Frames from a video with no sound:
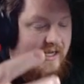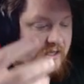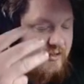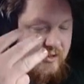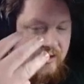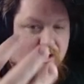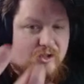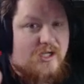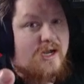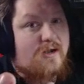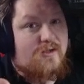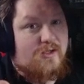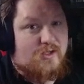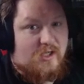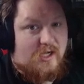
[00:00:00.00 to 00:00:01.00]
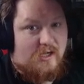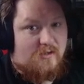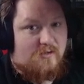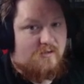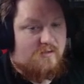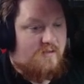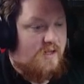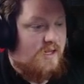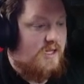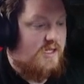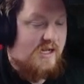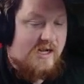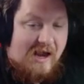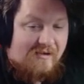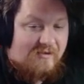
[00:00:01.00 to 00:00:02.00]
need you to share the channel.
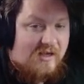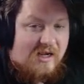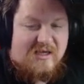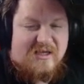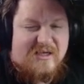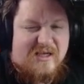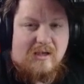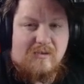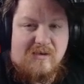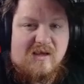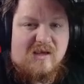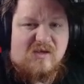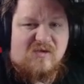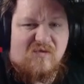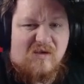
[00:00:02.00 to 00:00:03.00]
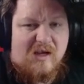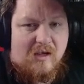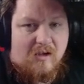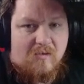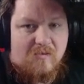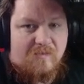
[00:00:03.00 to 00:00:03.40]
Doesn't have to necessarily be this video.